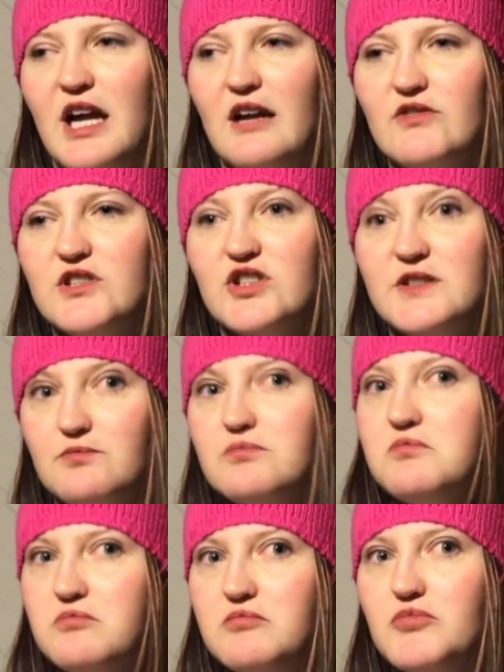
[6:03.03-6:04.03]
average is
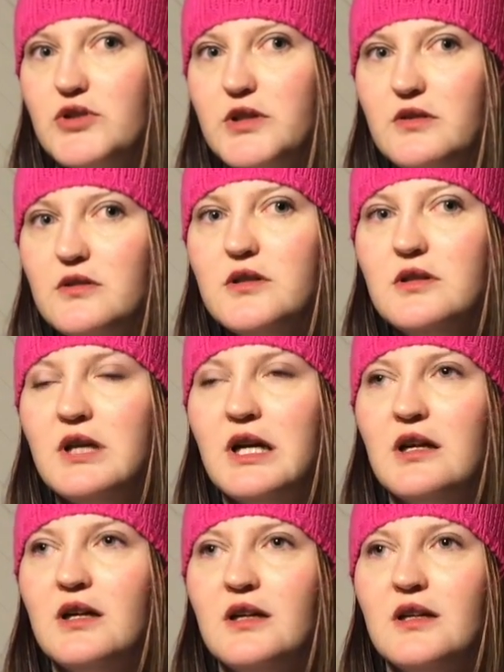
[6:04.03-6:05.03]
pretty good.
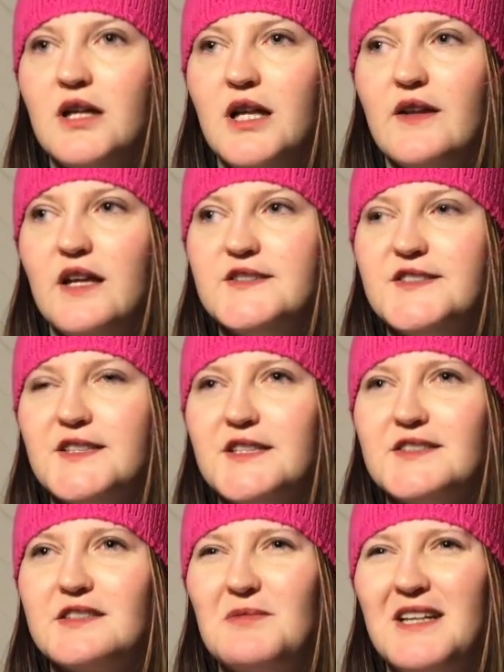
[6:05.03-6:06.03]
That
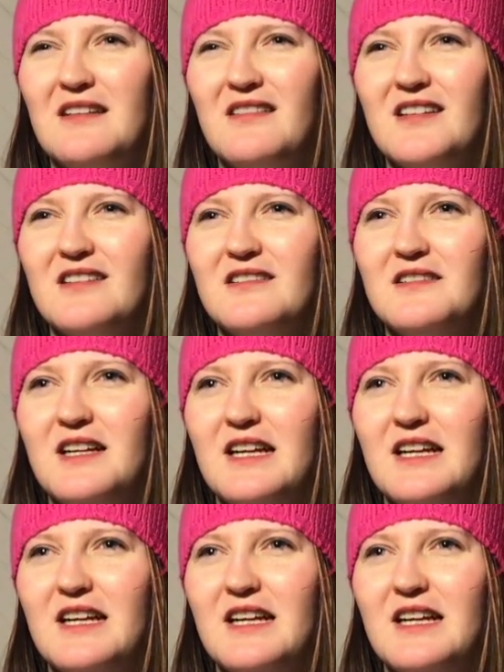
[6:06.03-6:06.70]
says to me that,